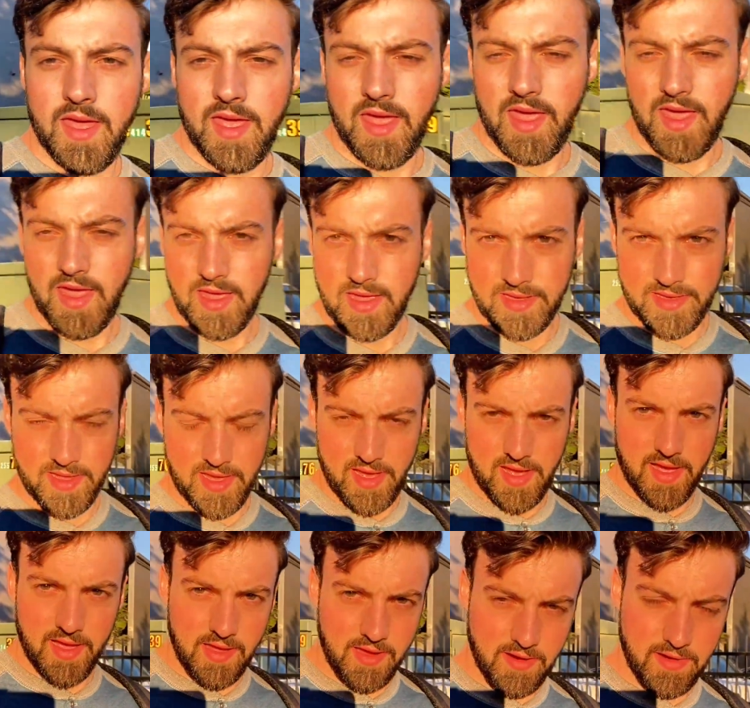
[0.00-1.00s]
And
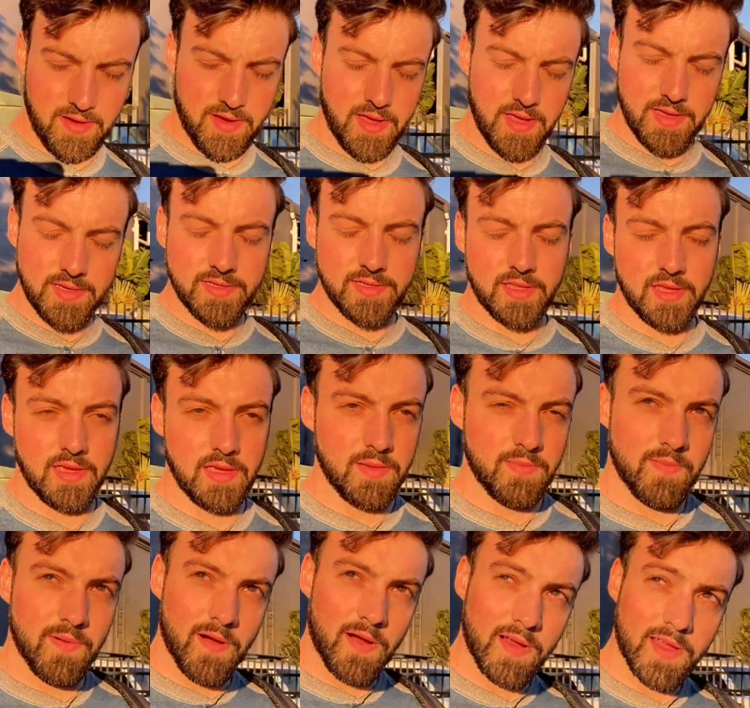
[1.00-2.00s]
here is the
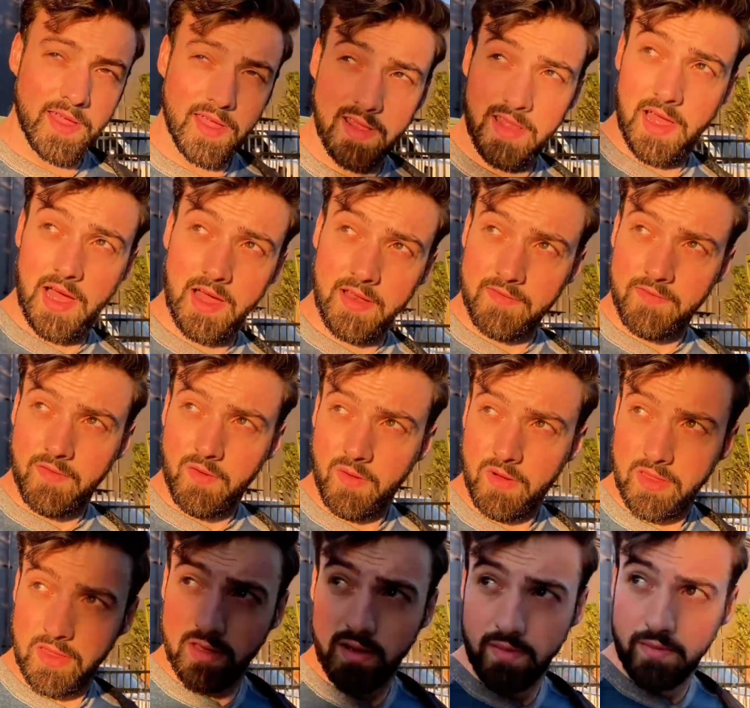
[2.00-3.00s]
parking lot
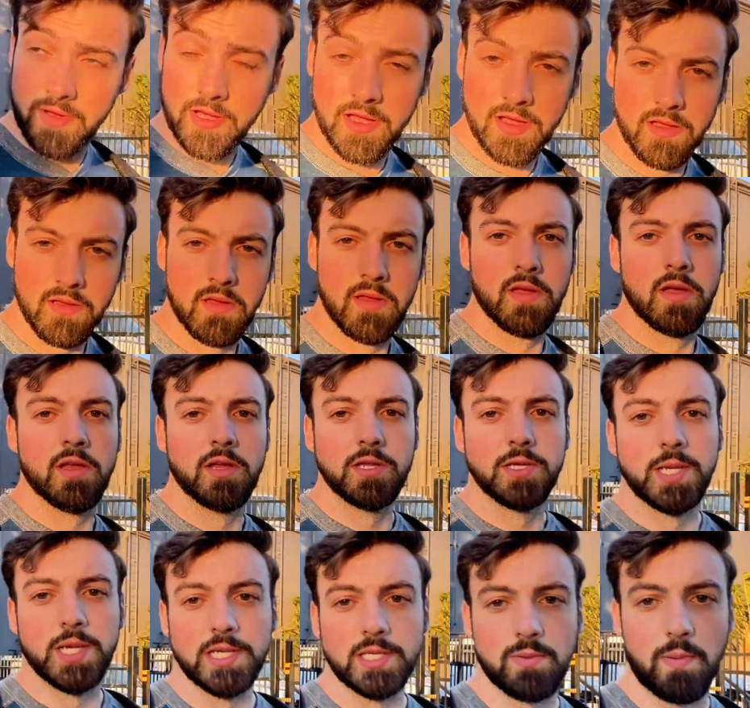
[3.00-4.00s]
for them
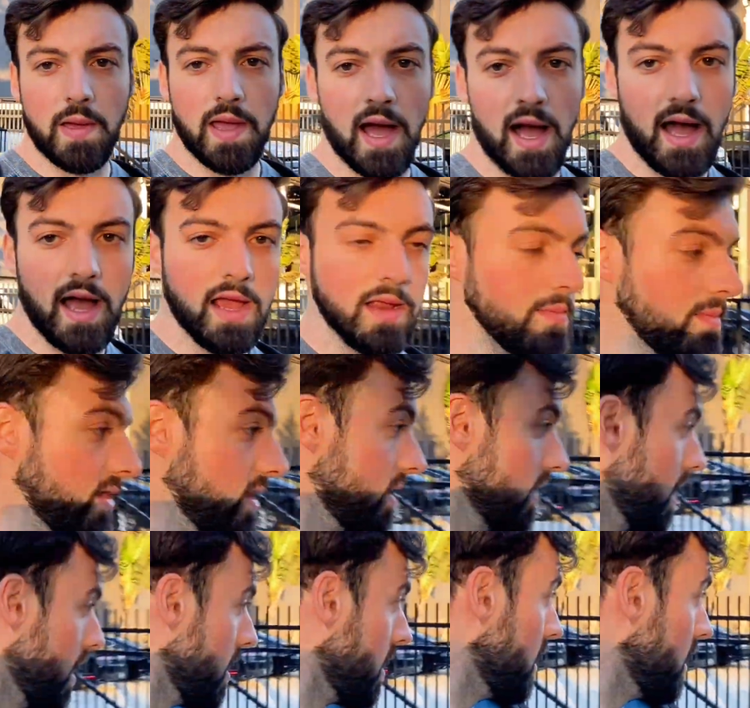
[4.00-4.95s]
just behind me.